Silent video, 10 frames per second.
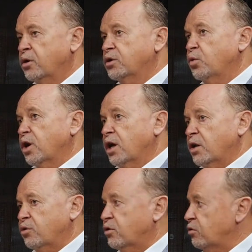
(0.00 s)
So we've got
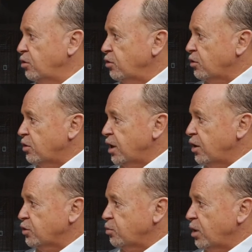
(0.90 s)

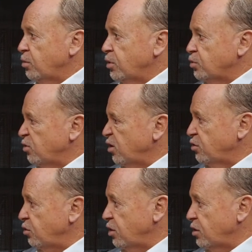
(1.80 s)
130,000 members, we've got
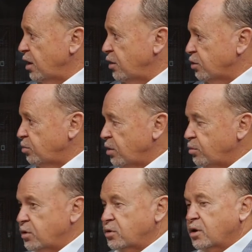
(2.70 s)
30,000
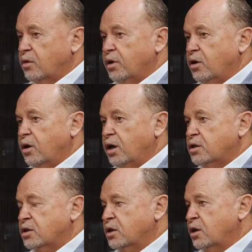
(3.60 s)
members of the
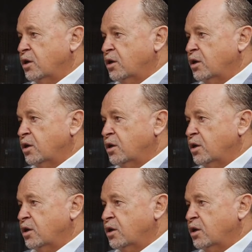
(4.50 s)
Knights.